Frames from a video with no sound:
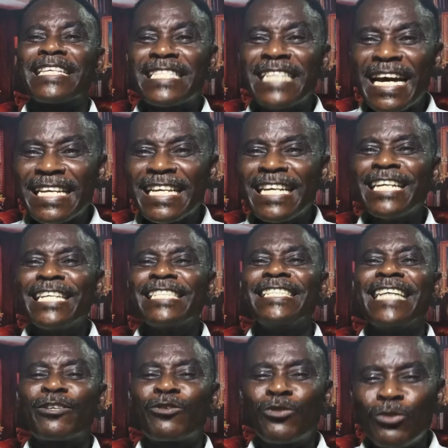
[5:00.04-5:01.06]
said
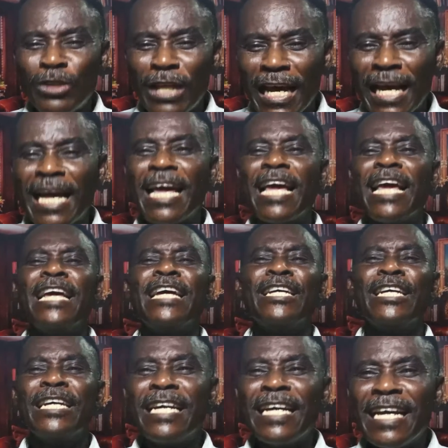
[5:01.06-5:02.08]
the
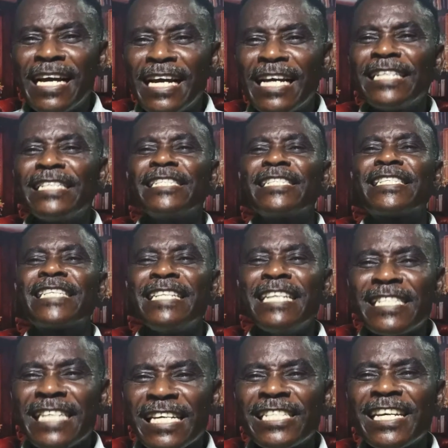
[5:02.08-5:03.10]
Sydney
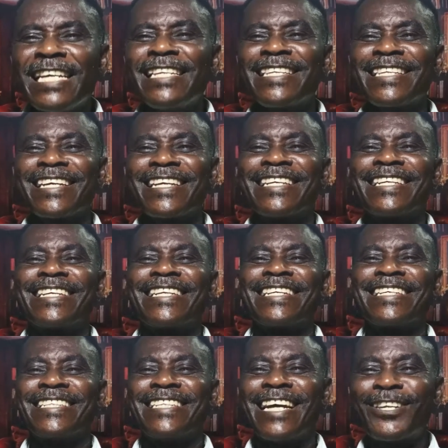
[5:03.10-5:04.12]
session,
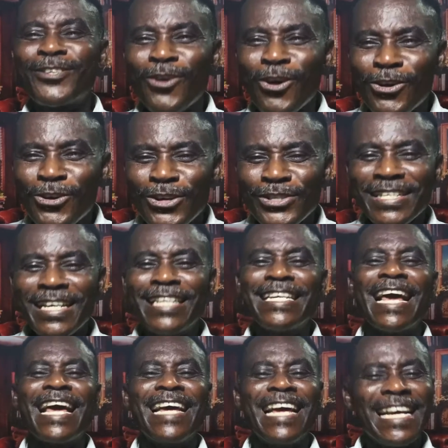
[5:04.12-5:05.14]

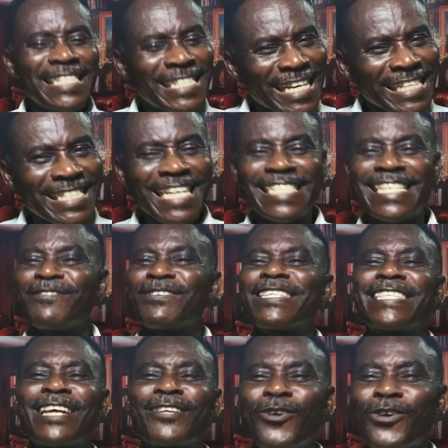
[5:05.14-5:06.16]
the Asian session, which
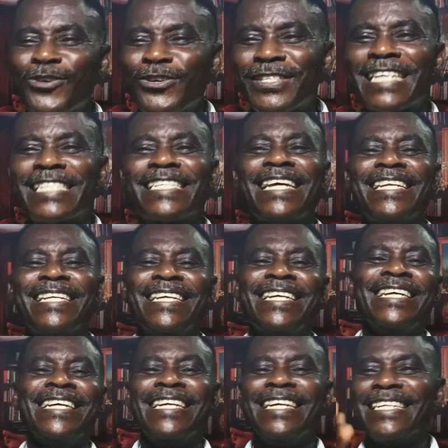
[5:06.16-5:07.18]
is the Tokyo
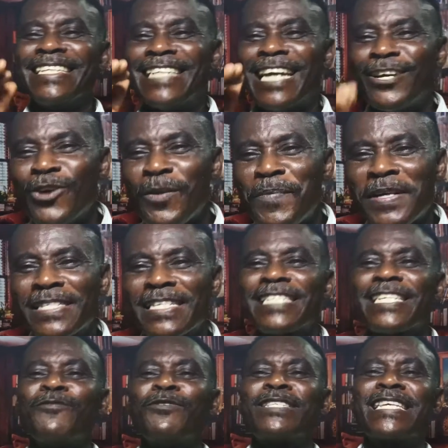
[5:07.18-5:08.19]
session, the European
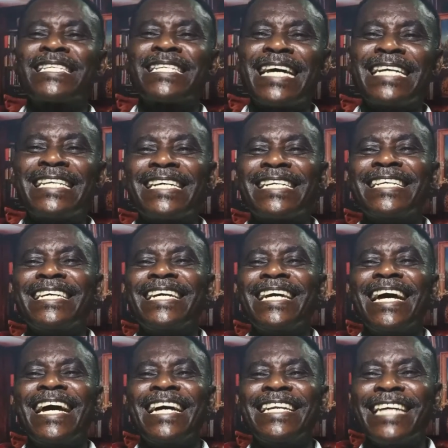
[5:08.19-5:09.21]
session, which is London,
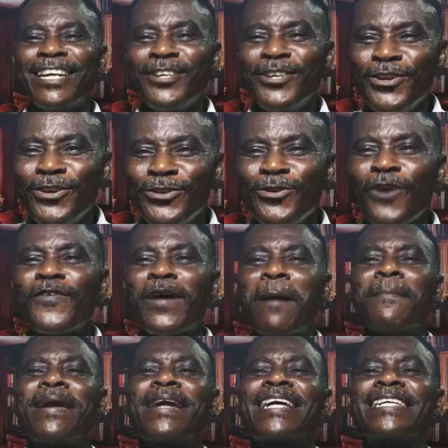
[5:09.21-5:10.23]
and the North
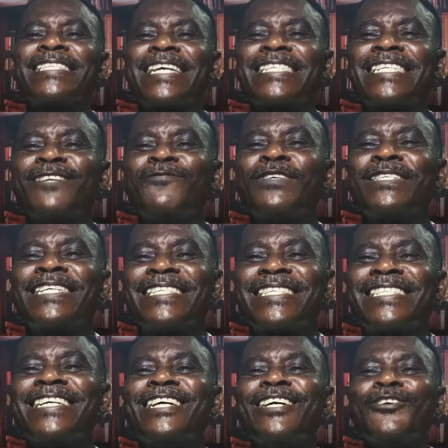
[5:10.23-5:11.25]
American session, which
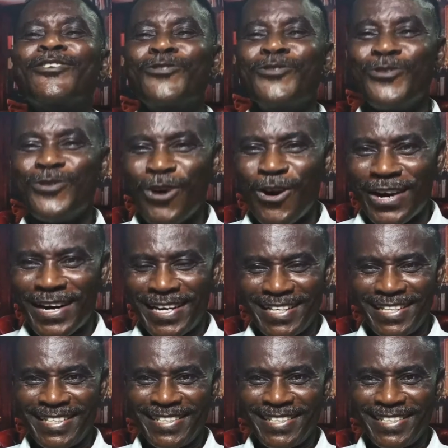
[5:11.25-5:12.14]
is New York.